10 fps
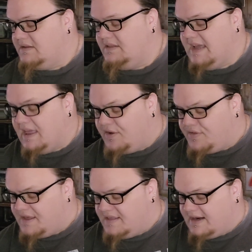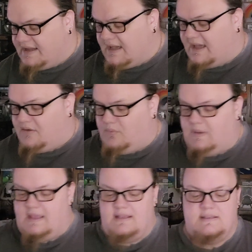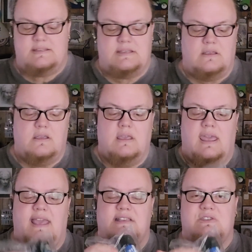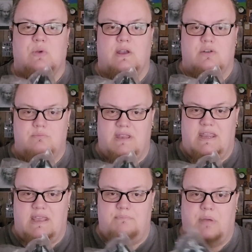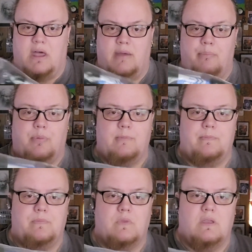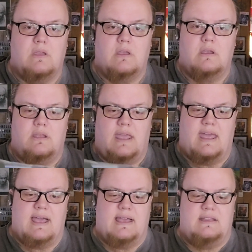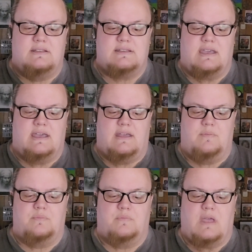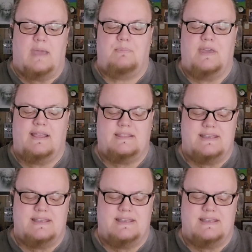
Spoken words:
The other thing that I got was a Sawyer mini pump, and I picked